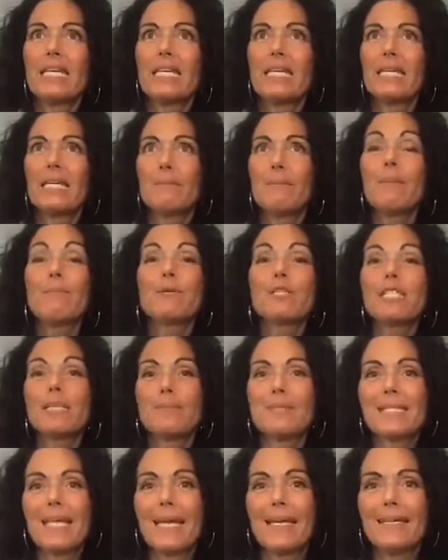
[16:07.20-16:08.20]
membership
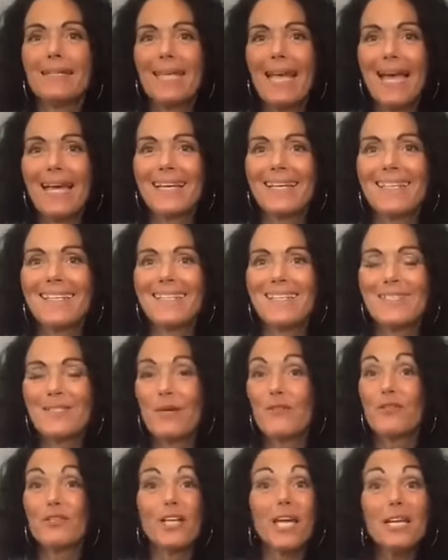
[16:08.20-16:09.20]
site, yeah. So
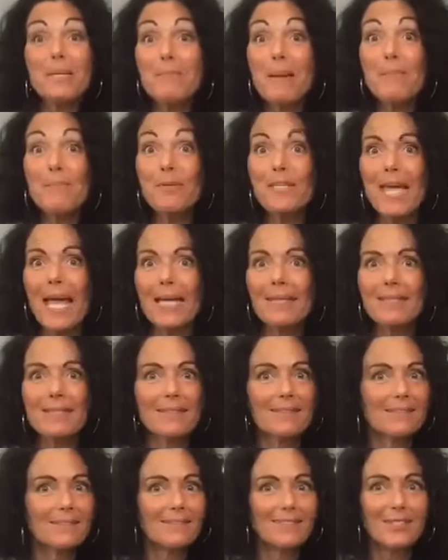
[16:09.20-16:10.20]
if you're not a member yet,
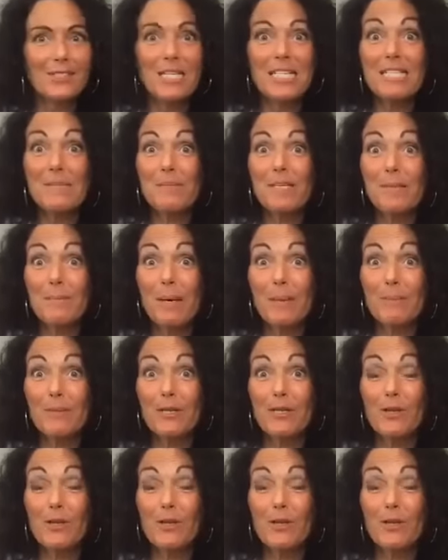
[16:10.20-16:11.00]
you need to be a member.